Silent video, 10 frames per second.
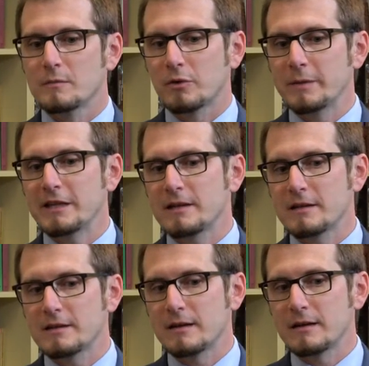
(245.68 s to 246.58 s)

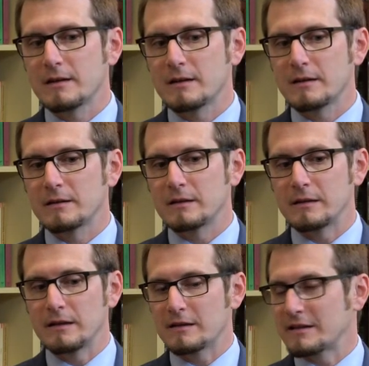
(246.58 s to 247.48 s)
Prometheus,
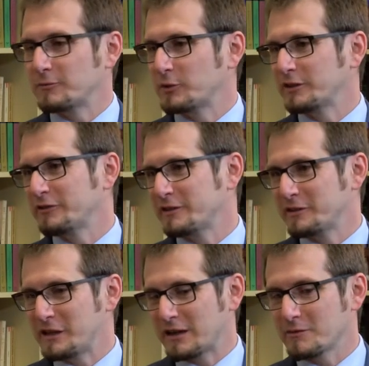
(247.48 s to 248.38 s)

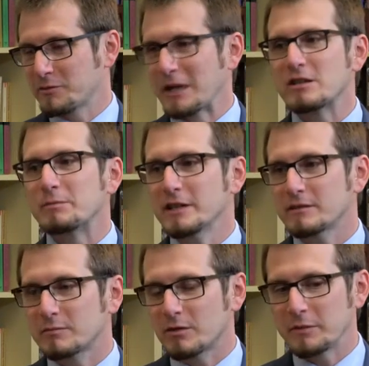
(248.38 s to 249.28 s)
it comes from ancient
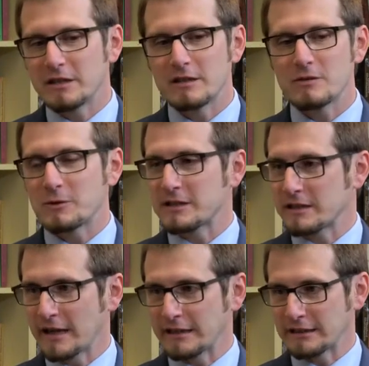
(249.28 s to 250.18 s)
myth. Prometheus was a
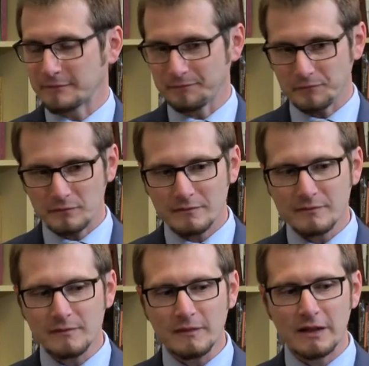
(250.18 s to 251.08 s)
Titan.
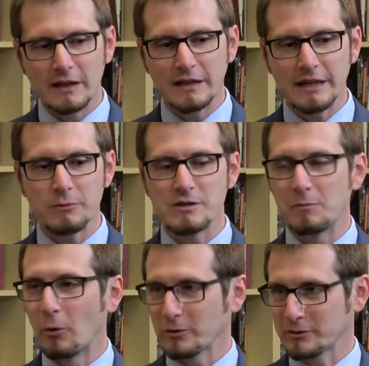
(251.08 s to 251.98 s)
He was
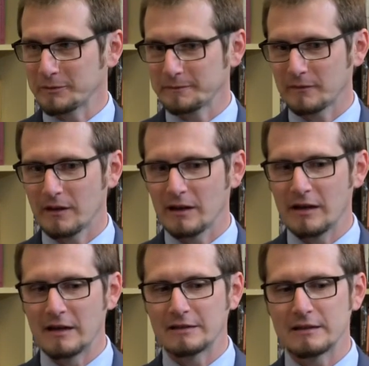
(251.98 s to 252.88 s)
immortal,
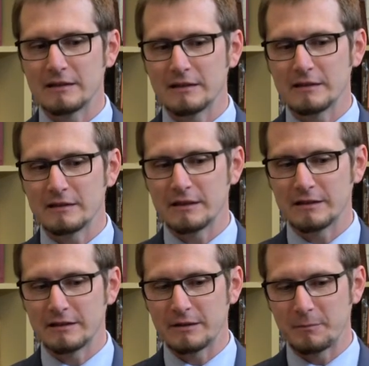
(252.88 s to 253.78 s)
and
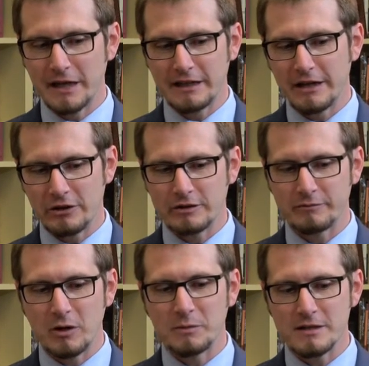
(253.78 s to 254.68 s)
there are many
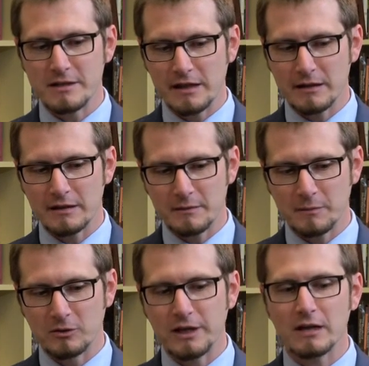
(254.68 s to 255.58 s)
narrative moments that get
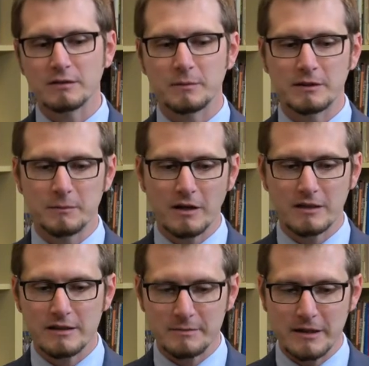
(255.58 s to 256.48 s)
pulled out, but among
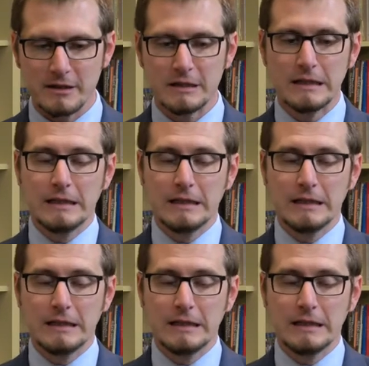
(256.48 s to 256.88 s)
them are,